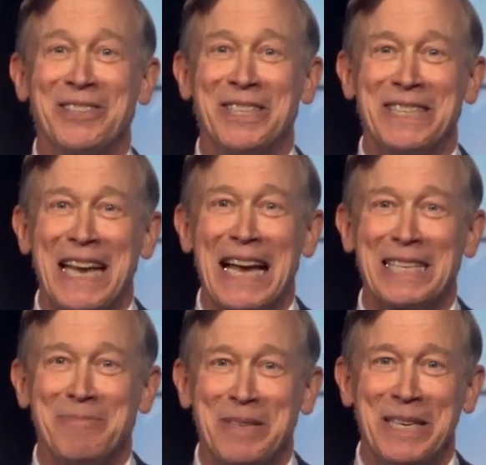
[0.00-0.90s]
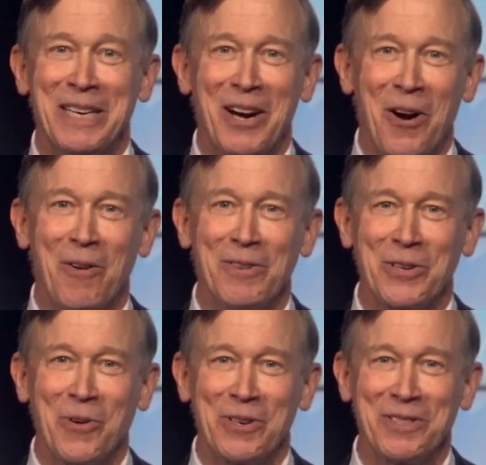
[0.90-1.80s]
in attacking me over the
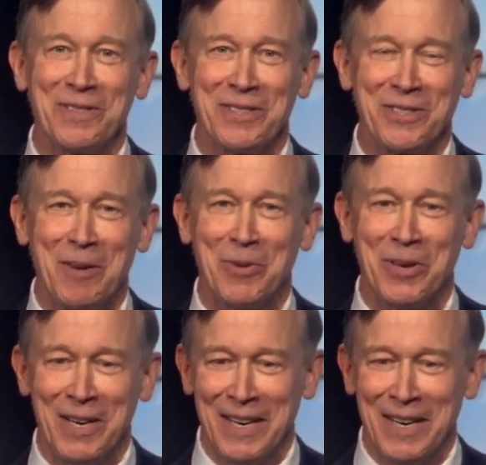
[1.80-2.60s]
course of the summer.